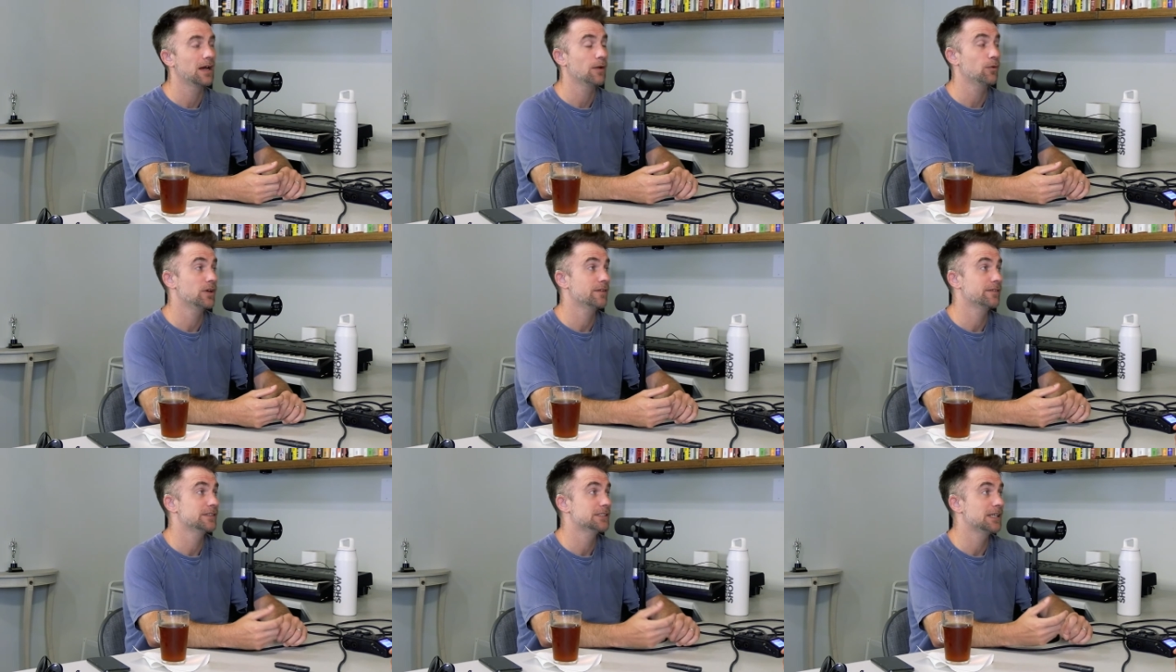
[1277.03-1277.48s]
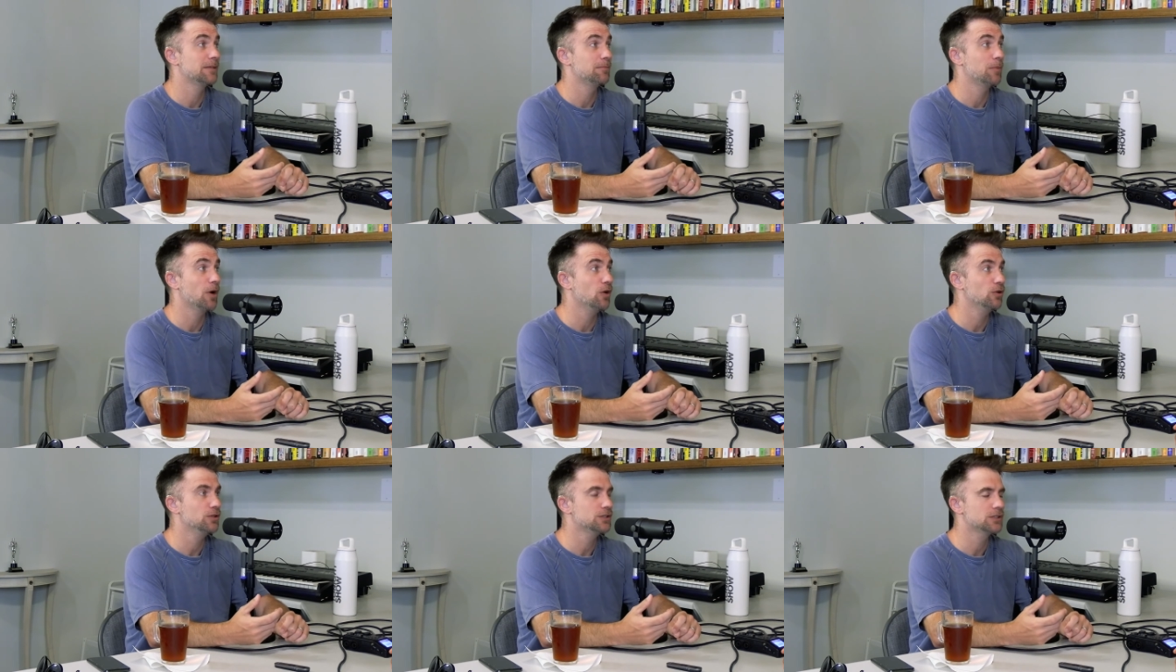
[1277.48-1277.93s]
I wouldn't even say
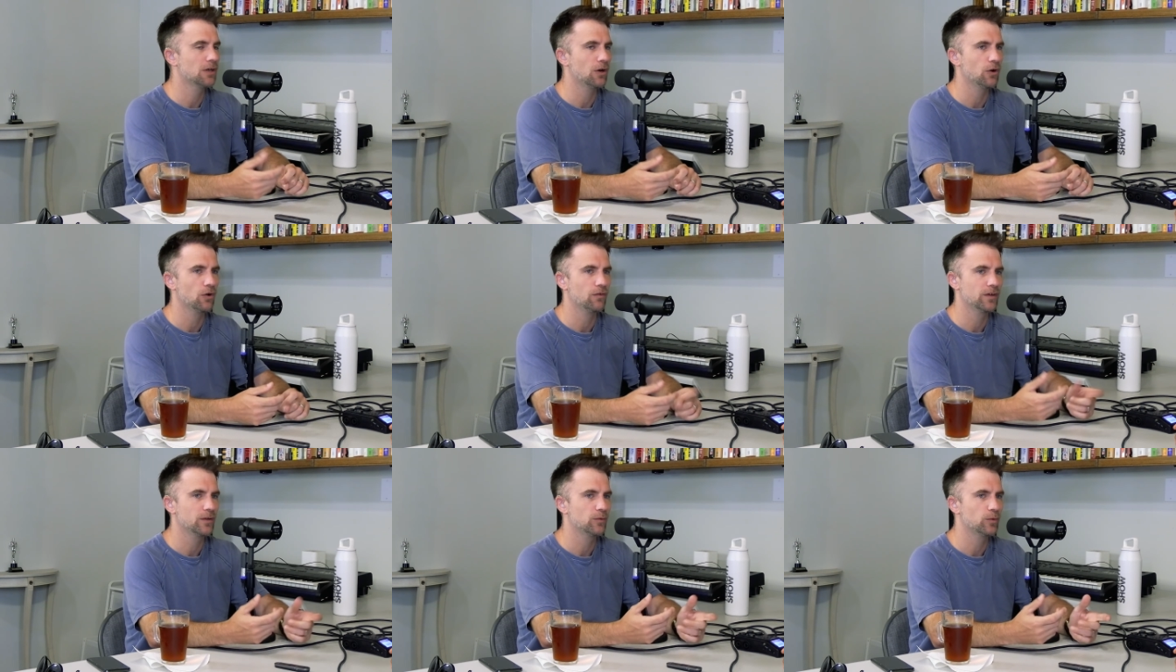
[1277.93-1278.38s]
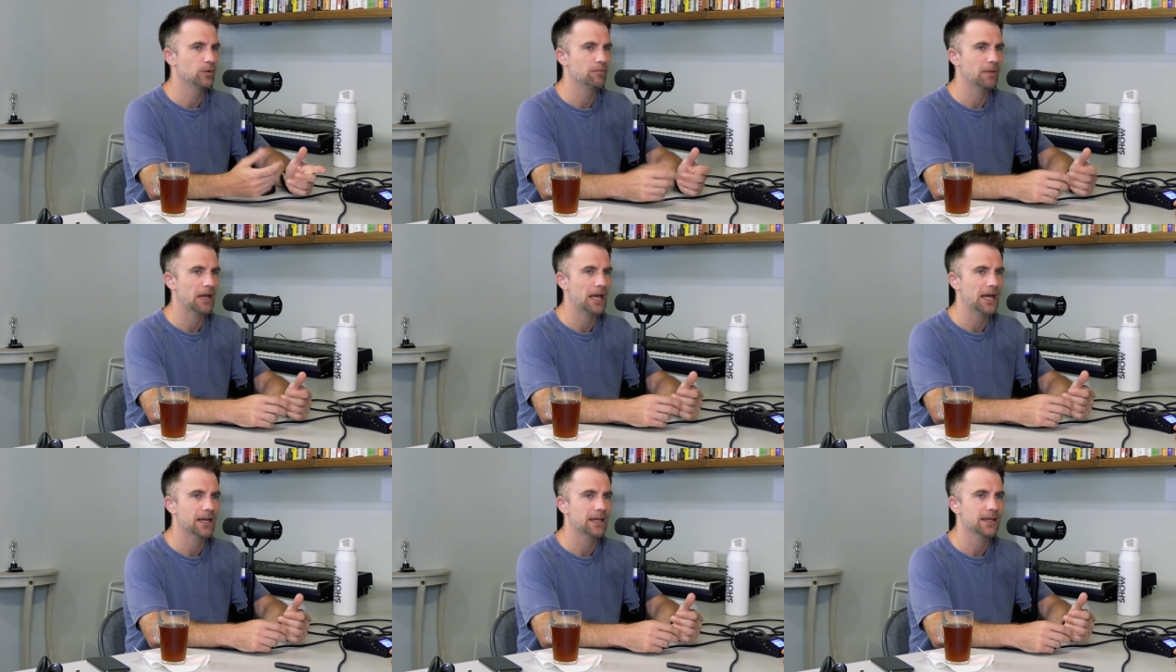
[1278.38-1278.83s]
post-COVID. We're
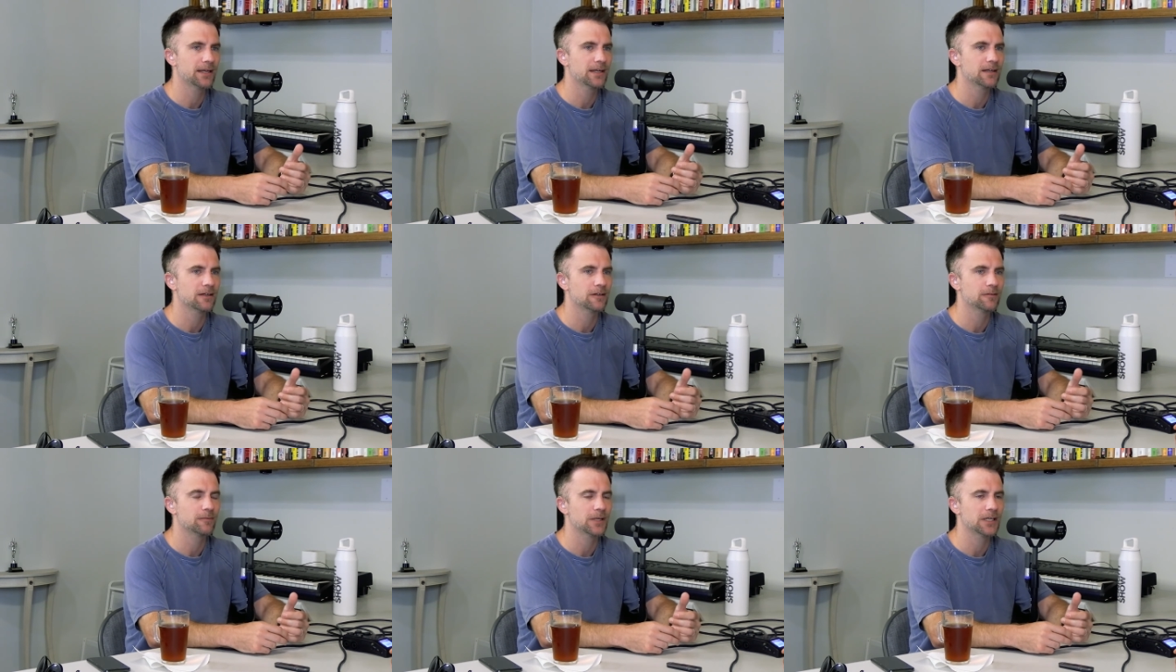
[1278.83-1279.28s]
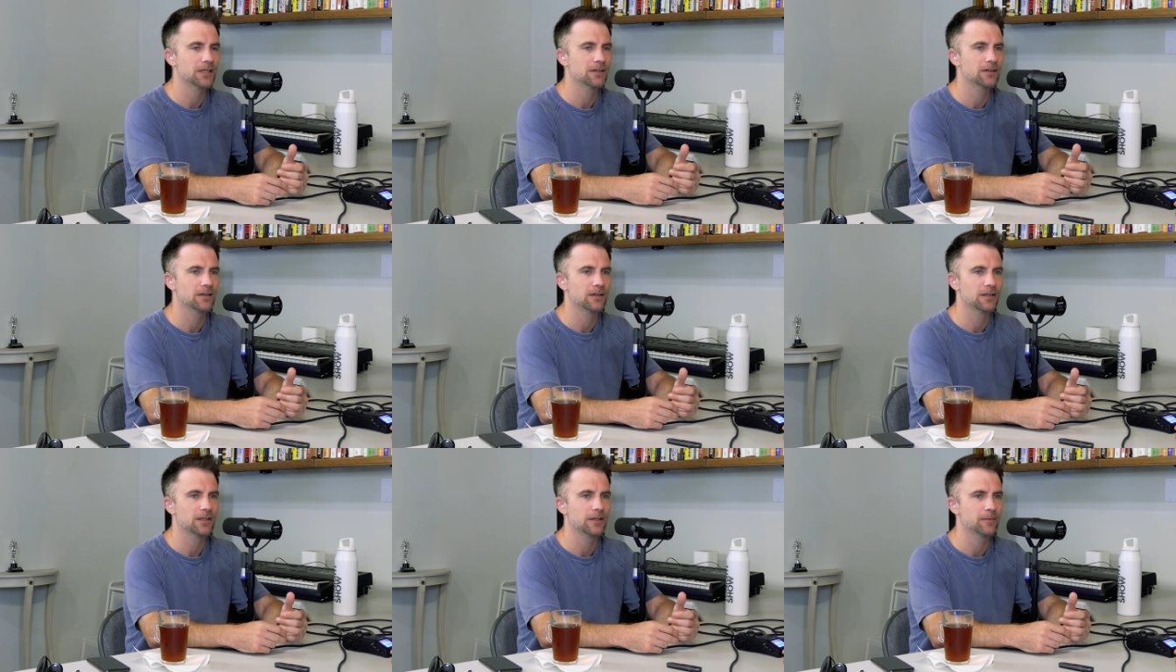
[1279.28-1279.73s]
back in it
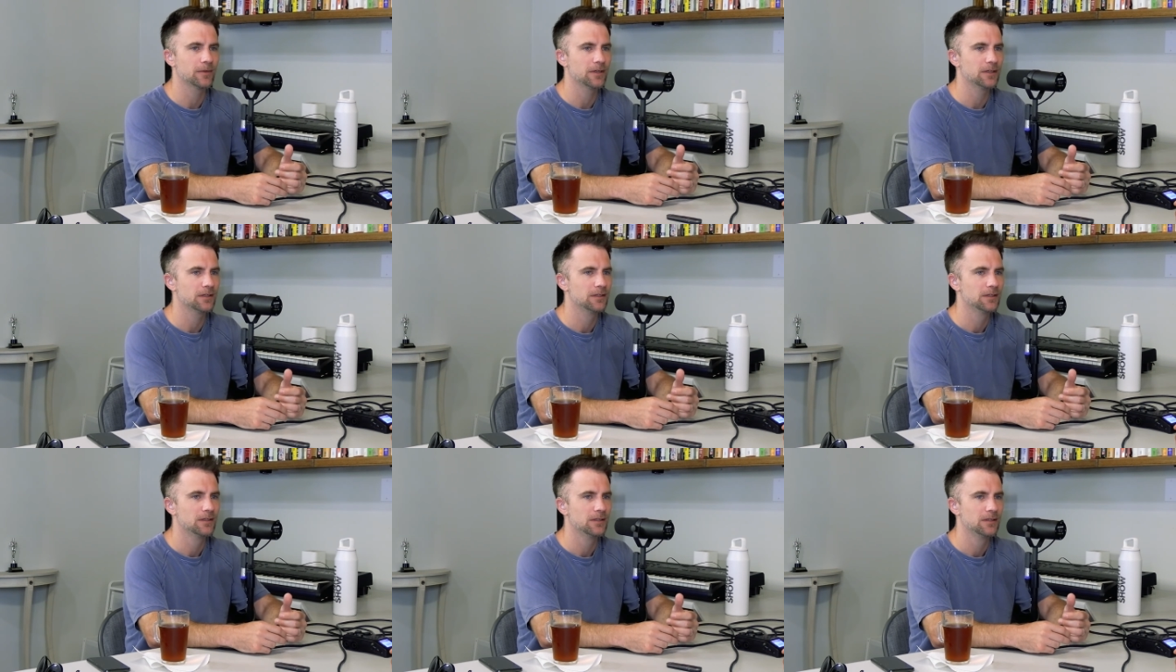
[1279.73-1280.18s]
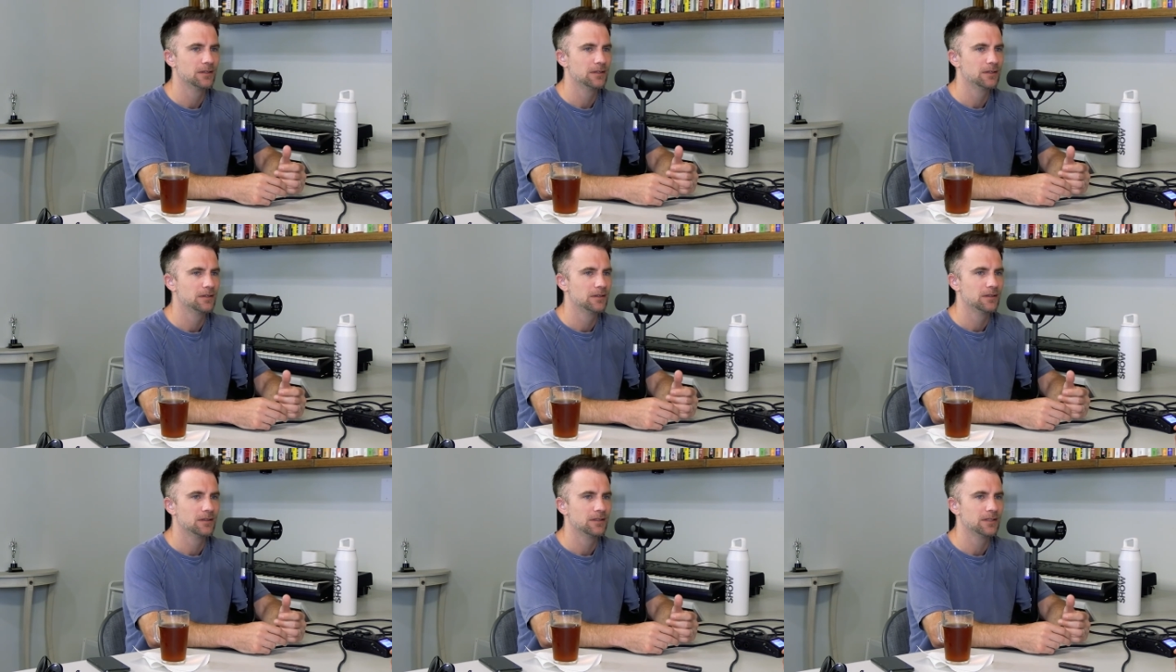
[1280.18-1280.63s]
apparently, but
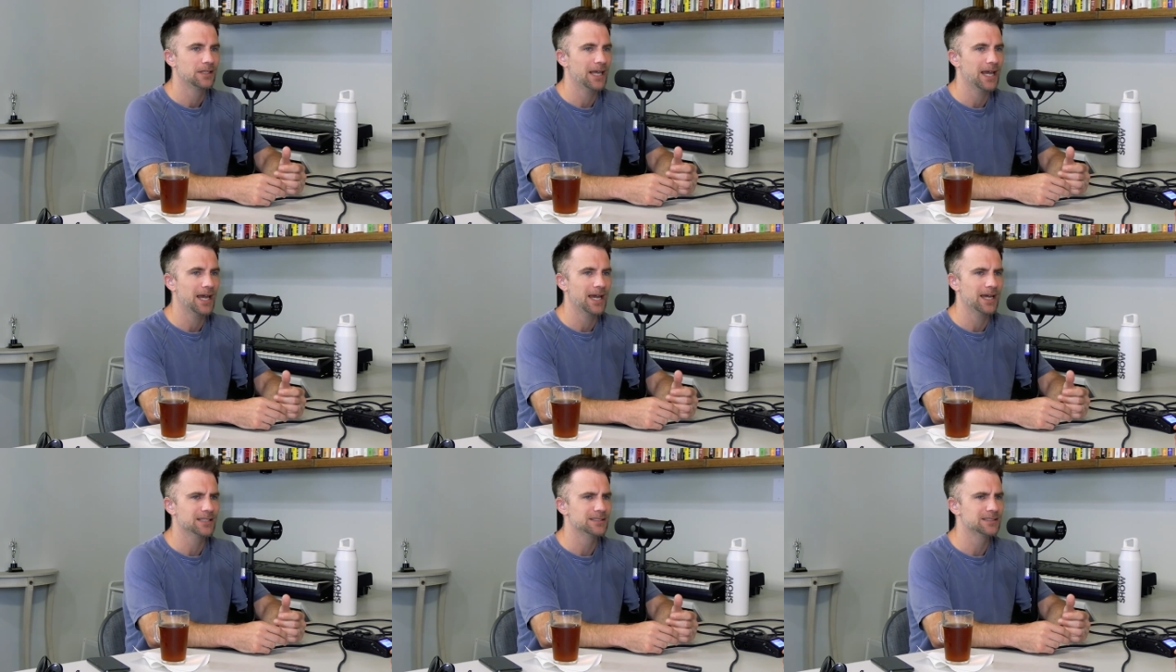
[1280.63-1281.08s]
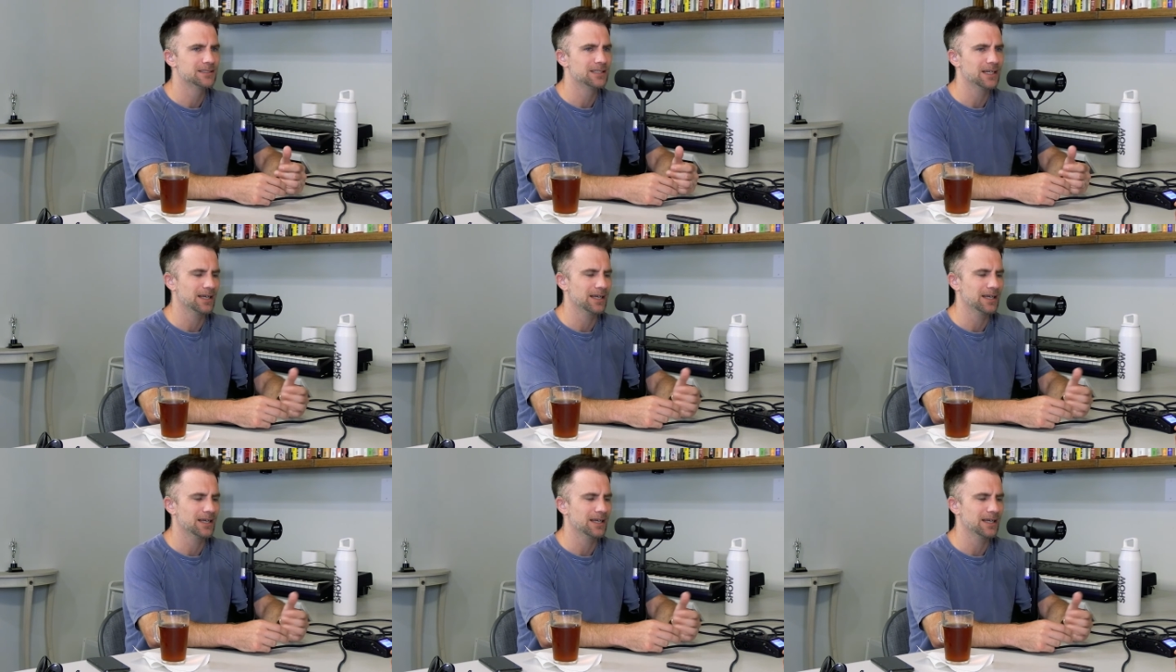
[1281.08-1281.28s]
yeah,